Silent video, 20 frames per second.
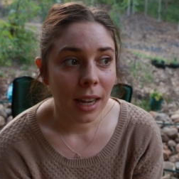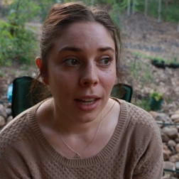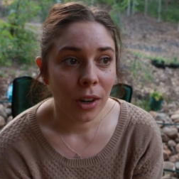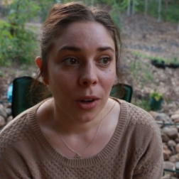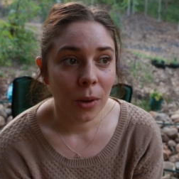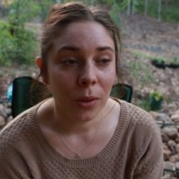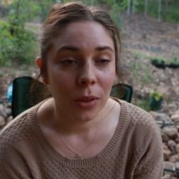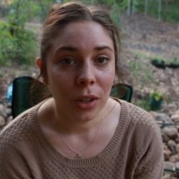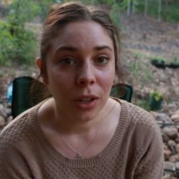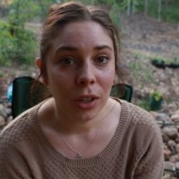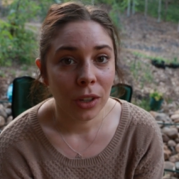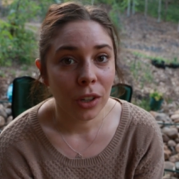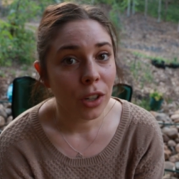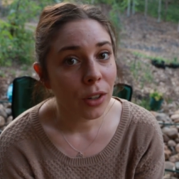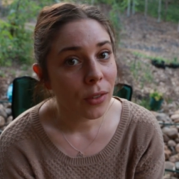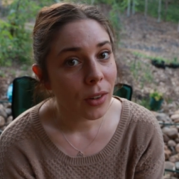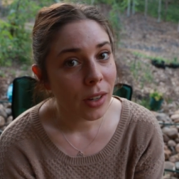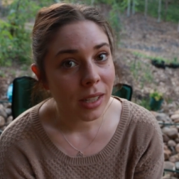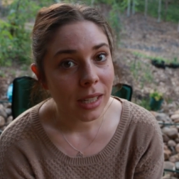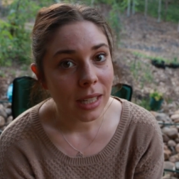I know at the
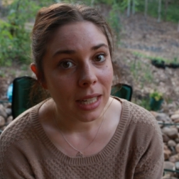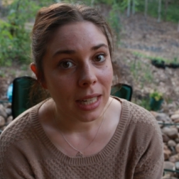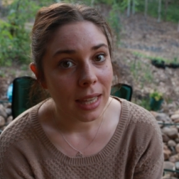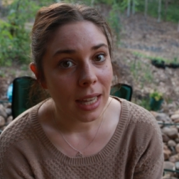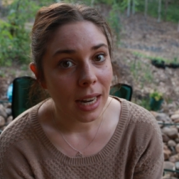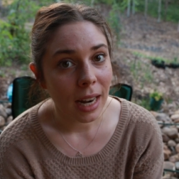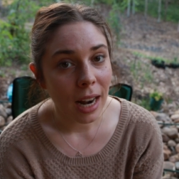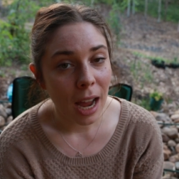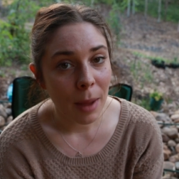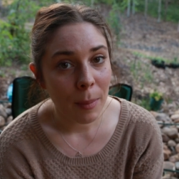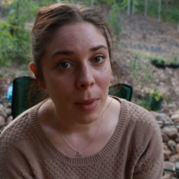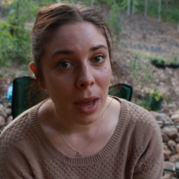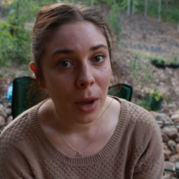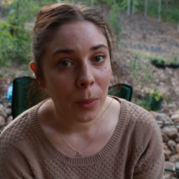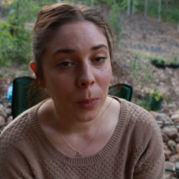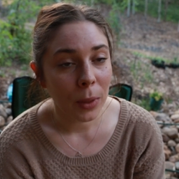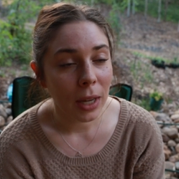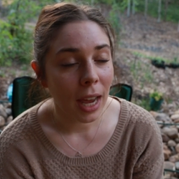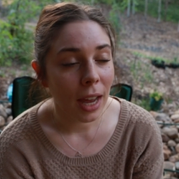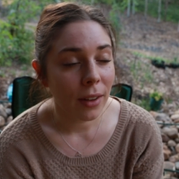university that I'm
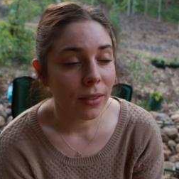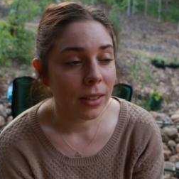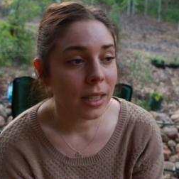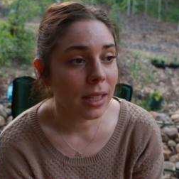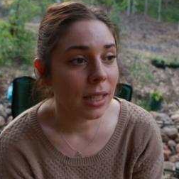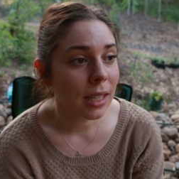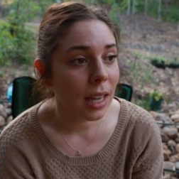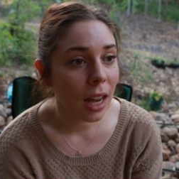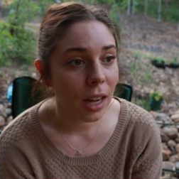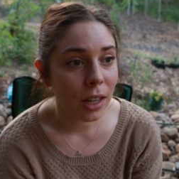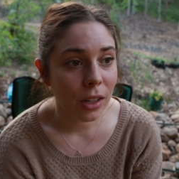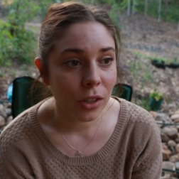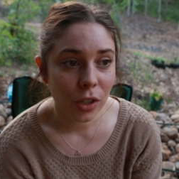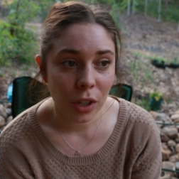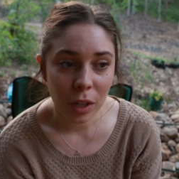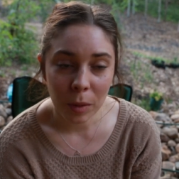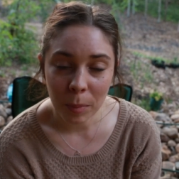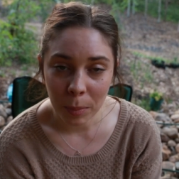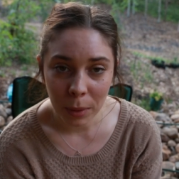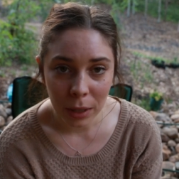at, we have
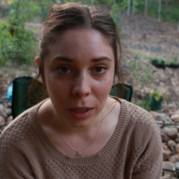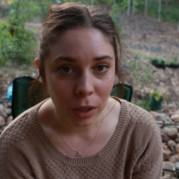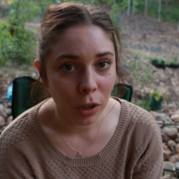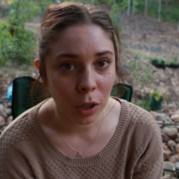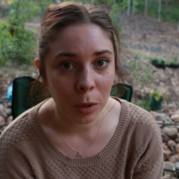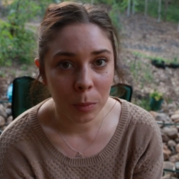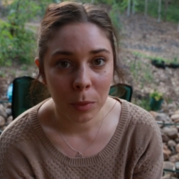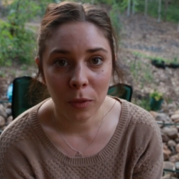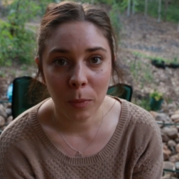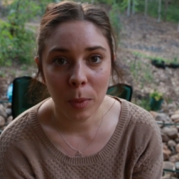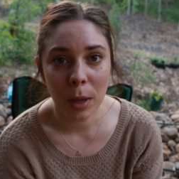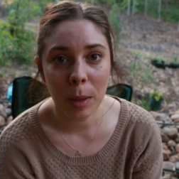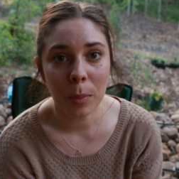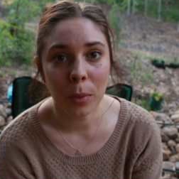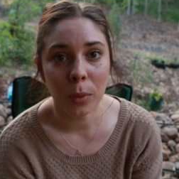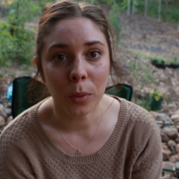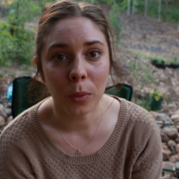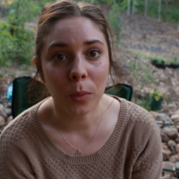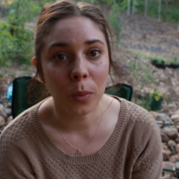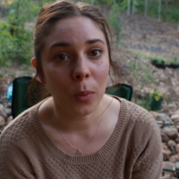such a big group of
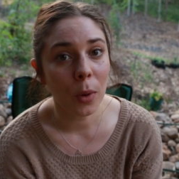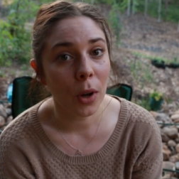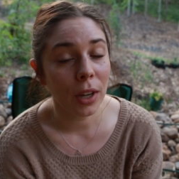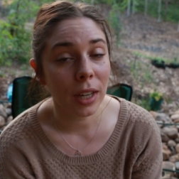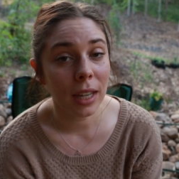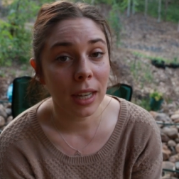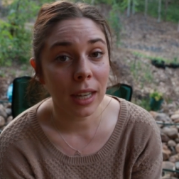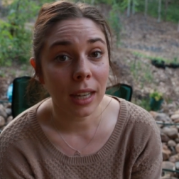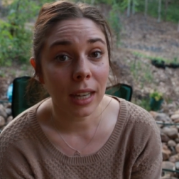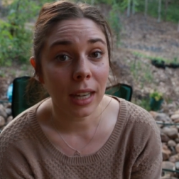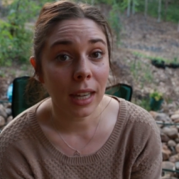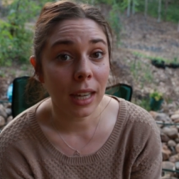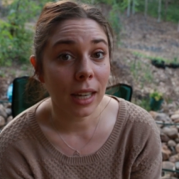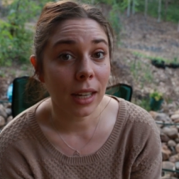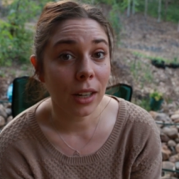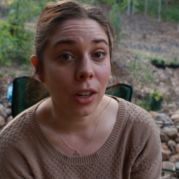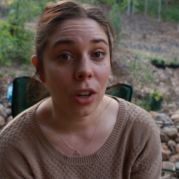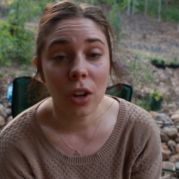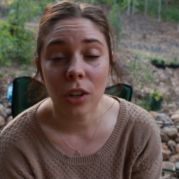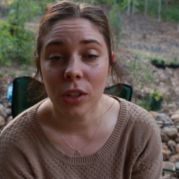people working
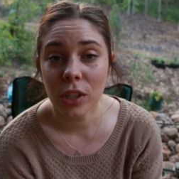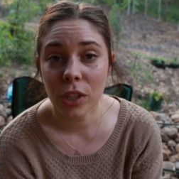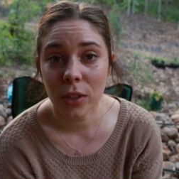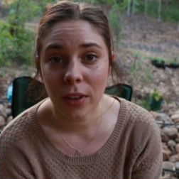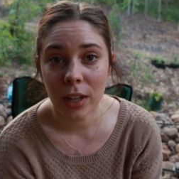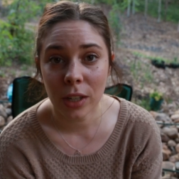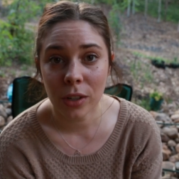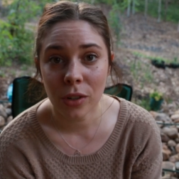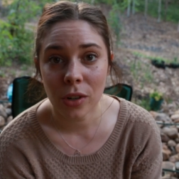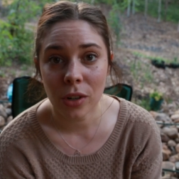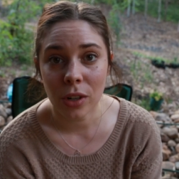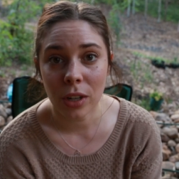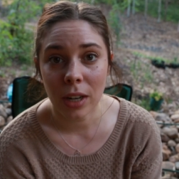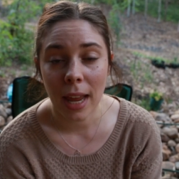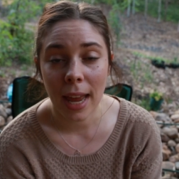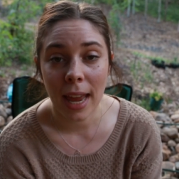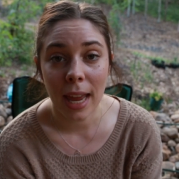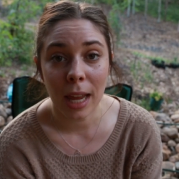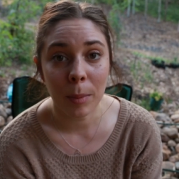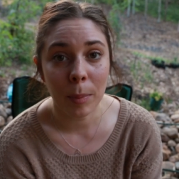in
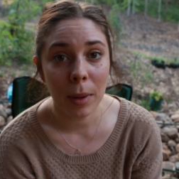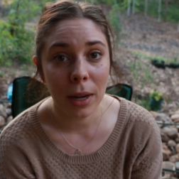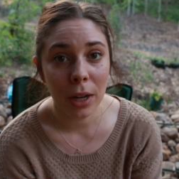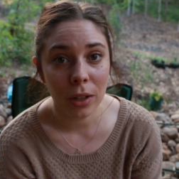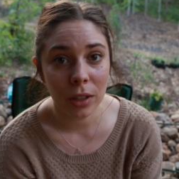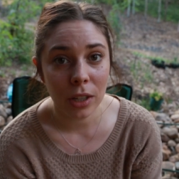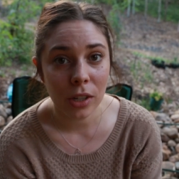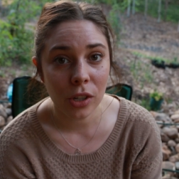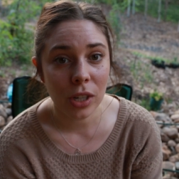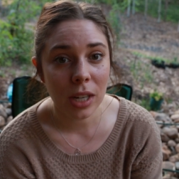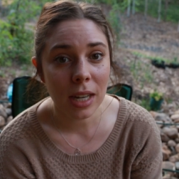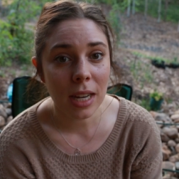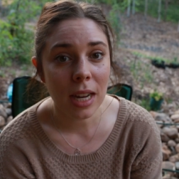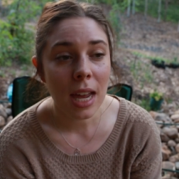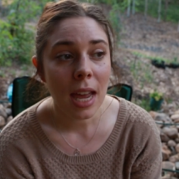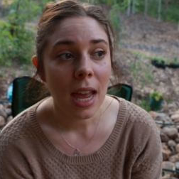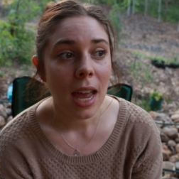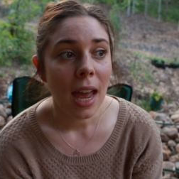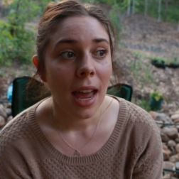conservation and biology,